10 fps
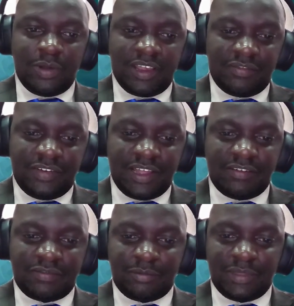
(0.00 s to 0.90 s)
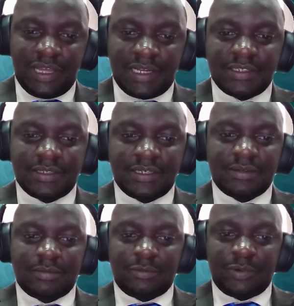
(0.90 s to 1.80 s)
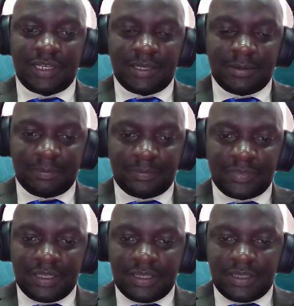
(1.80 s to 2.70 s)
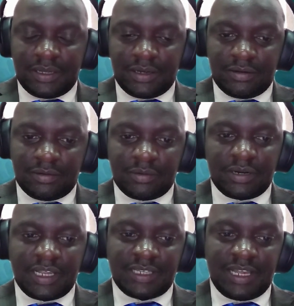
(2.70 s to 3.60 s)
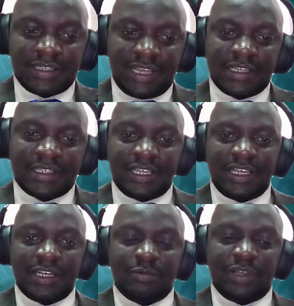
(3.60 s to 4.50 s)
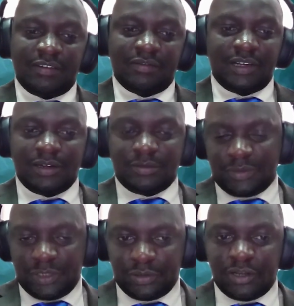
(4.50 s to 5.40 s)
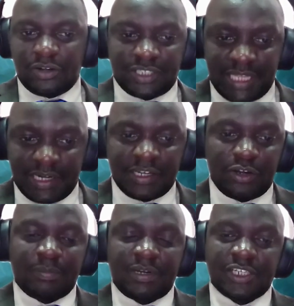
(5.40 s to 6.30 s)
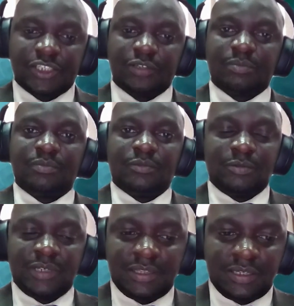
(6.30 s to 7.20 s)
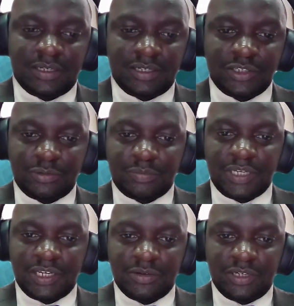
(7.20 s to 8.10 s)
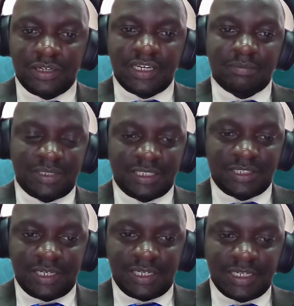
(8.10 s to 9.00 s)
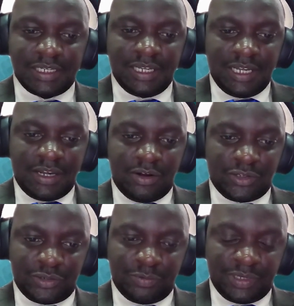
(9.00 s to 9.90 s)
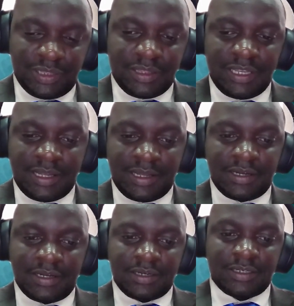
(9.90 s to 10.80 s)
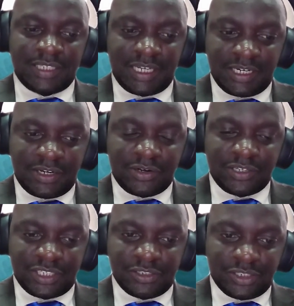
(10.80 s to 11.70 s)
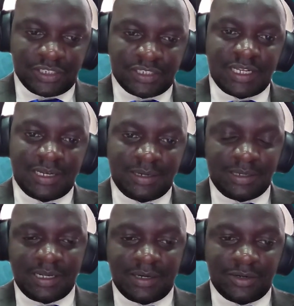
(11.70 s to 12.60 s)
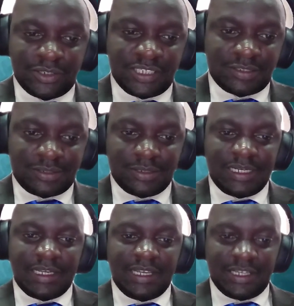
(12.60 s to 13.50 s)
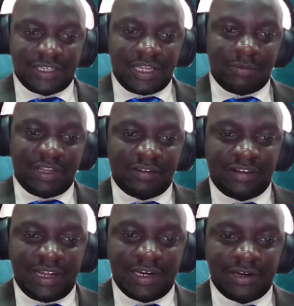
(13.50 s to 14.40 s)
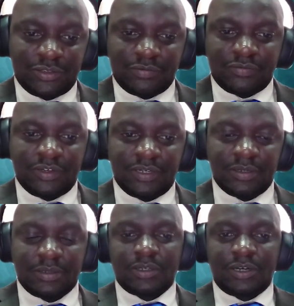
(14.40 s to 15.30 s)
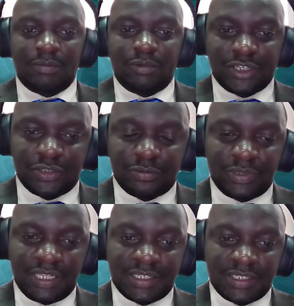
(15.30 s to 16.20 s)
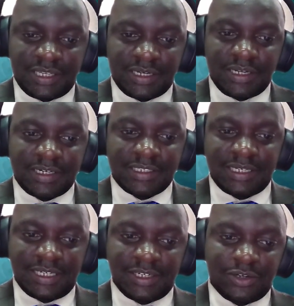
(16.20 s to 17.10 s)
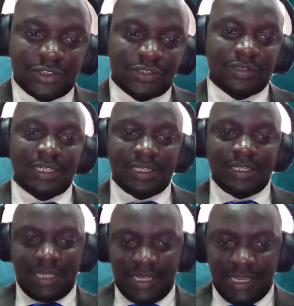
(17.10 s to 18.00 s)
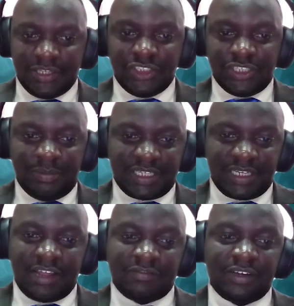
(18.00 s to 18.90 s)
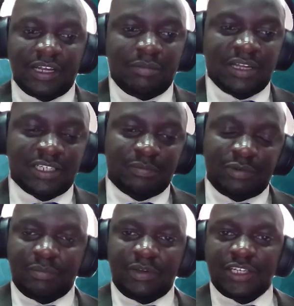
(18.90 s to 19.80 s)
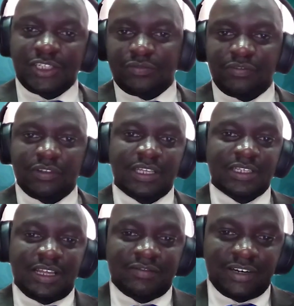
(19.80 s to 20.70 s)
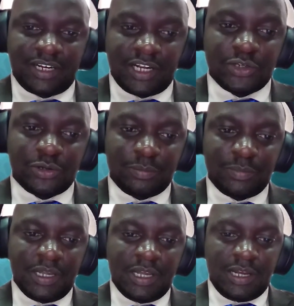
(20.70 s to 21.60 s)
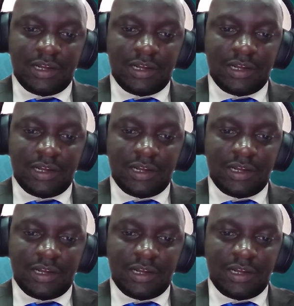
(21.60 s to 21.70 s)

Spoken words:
going further from that, we, as I said, we have you know, long-standing cooperation with European Union and particularly also with their technical institutions and not excluding ESA. We have had a lot of collaboration with ESA recently, not only in GMS and Africa, but in preparation for this Africa-Europe